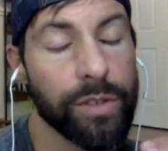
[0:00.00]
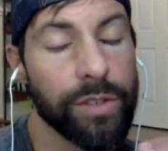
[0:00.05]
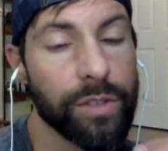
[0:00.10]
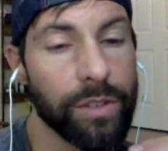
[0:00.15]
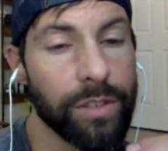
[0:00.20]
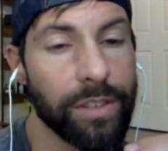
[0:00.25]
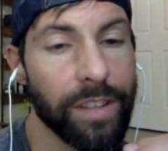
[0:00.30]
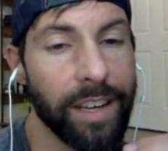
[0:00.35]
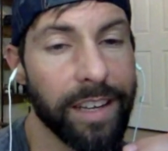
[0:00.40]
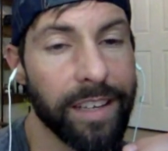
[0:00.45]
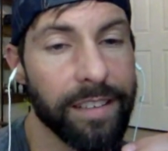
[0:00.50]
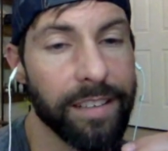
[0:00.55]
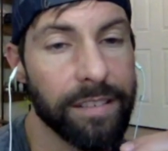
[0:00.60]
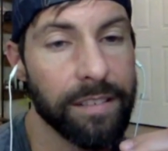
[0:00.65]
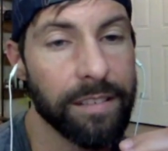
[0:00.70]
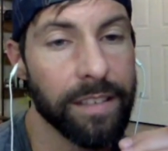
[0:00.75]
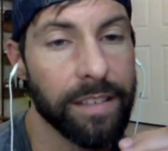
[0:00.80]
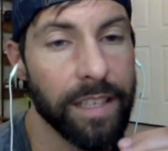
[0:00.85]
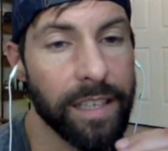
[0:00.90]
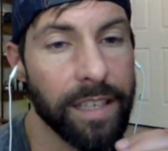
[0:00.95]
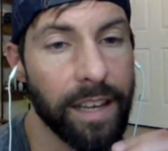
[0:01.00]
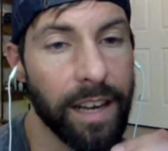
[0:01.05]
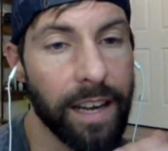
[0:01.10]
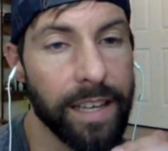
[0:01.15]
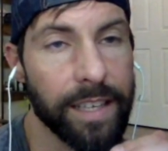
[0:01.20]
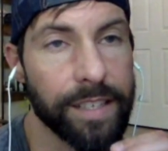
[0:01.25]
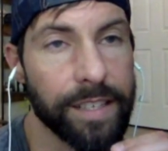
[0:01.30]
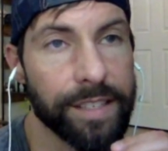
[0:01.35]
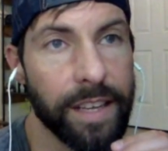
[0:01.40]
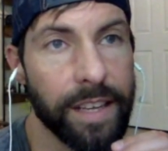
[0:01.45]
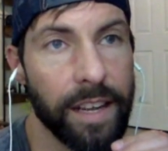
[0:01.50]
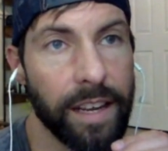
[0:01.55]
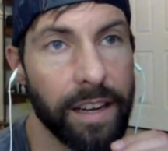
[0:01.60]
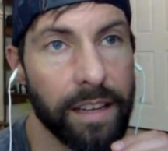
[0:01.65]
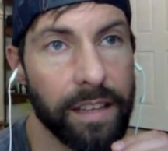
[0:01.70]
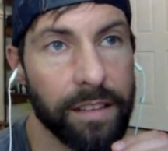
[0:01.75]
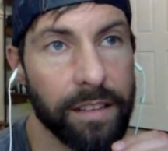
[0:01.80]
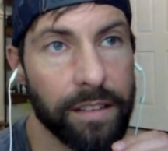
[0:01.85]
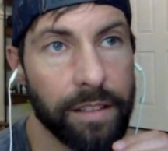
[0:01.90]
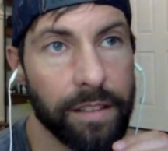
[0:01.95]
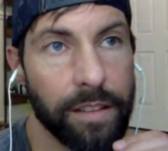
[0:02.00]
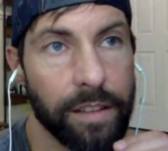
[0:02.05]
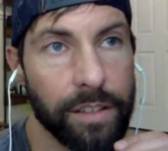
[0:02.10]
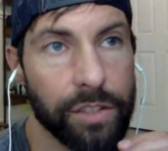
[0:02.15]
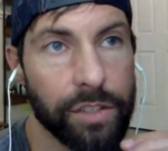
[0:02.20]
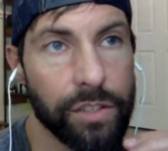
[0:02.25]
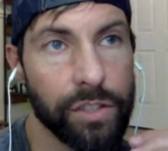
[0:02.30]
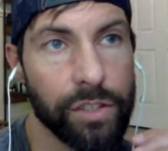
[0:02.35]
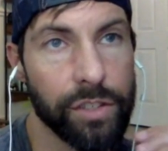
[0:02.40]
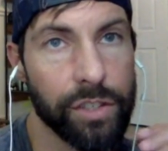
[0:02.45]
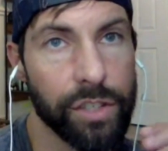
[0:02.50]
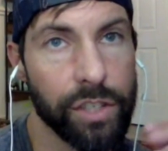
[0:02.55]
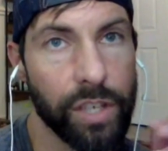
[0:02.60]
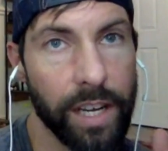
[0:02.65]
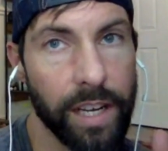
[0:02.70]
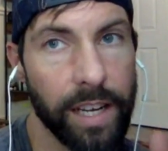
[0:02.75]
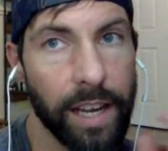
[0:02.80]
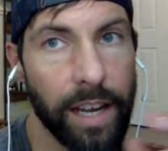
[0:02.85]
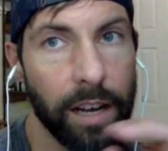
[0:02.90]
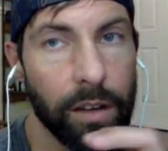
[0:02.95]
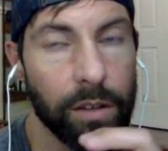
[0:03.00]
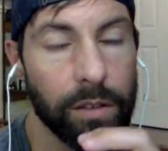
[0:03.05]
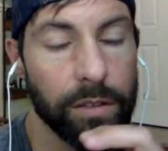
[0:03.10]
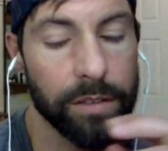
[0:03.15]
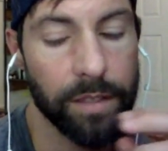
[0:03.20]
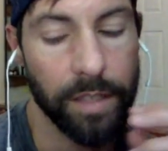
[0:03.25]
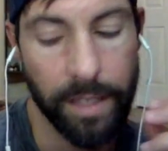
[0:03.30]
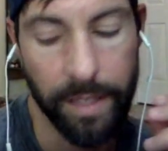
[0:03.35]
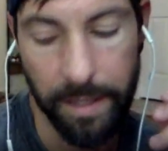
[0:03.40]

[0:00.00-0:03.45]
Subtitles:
store line getting ice, and the checkout